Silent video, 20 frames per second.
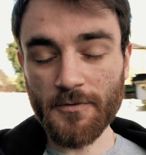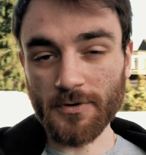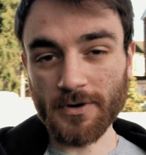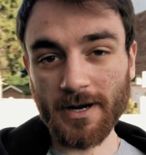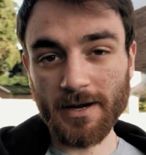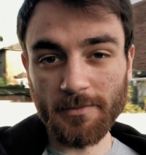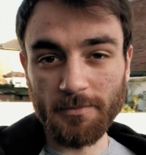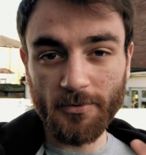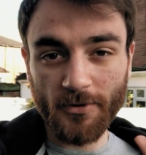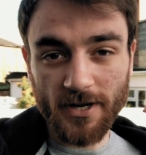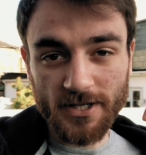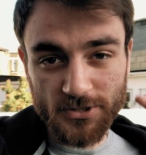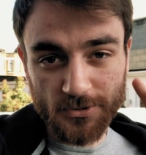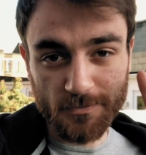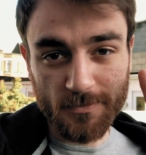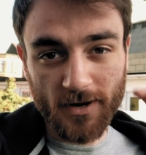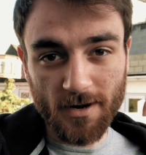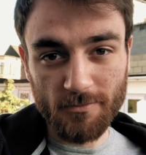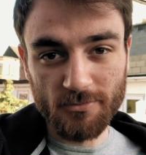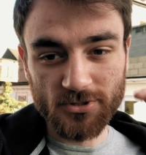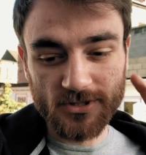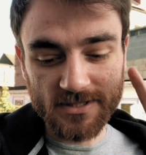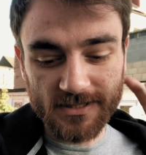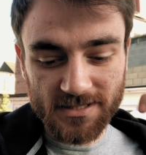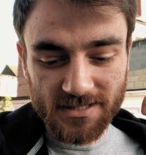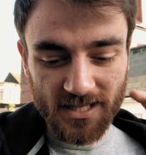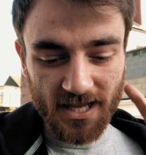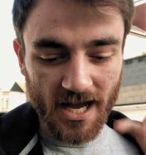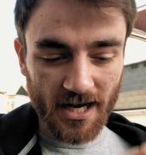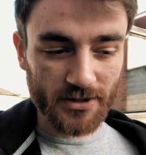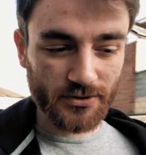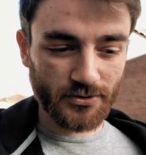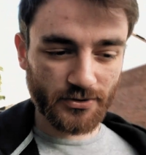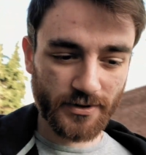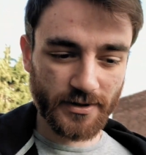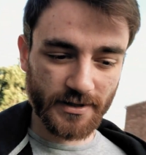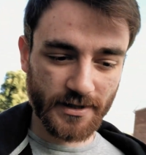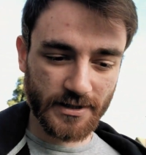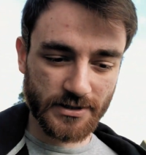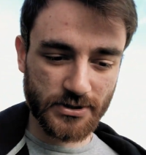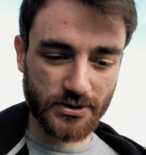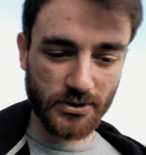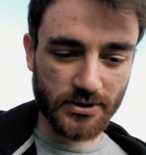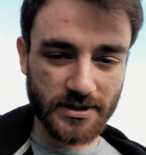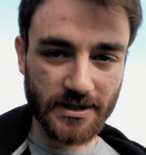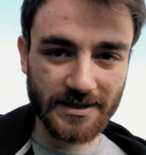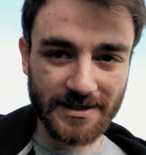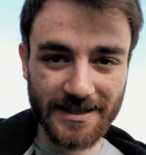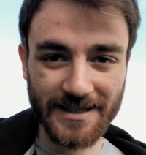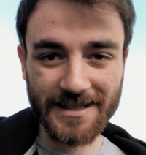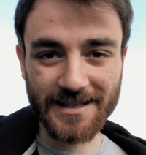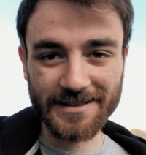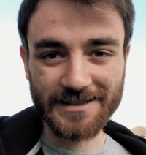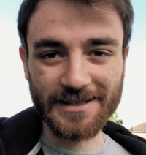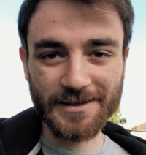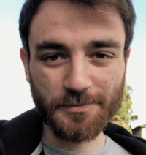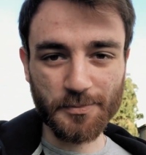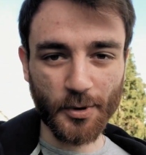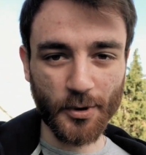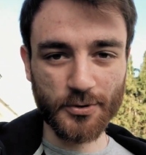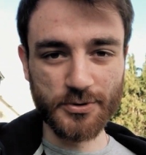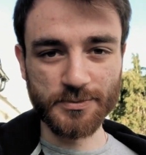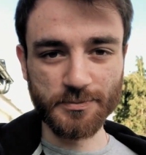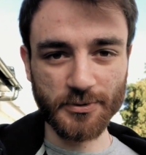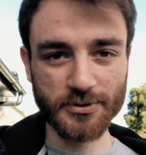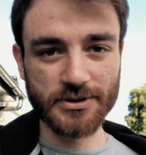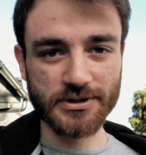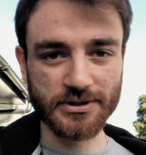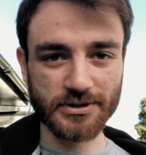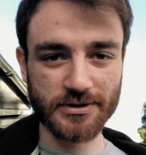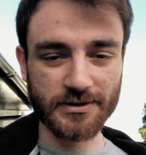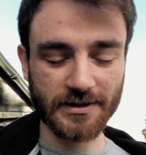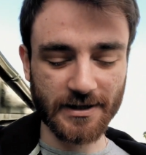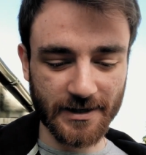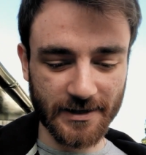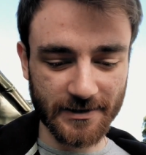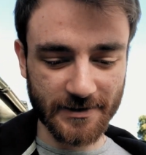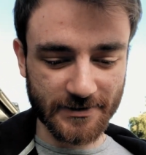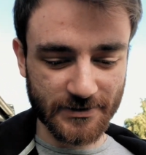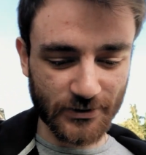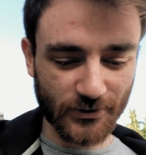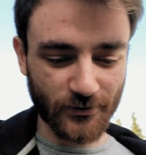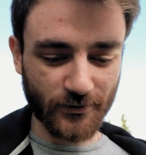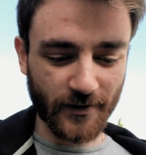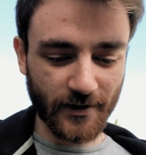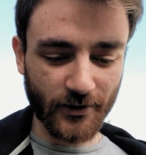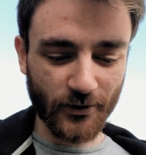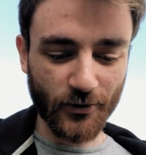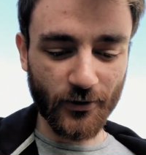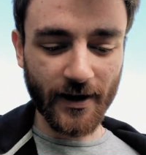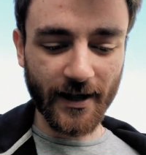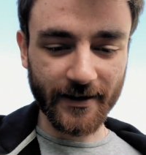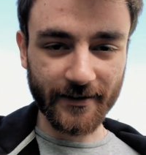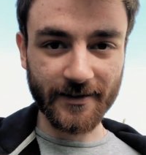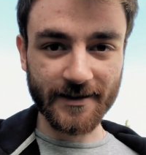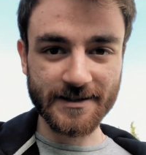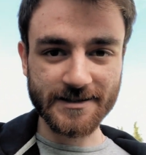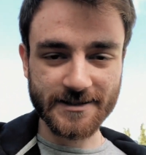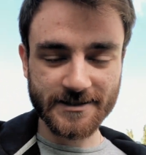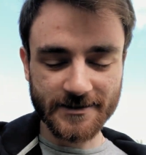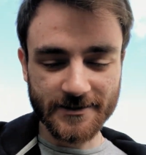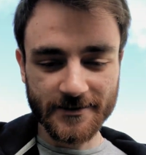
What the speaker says: for calibration purposes, the actor needs to sit in a T-pose position, and so they go like this.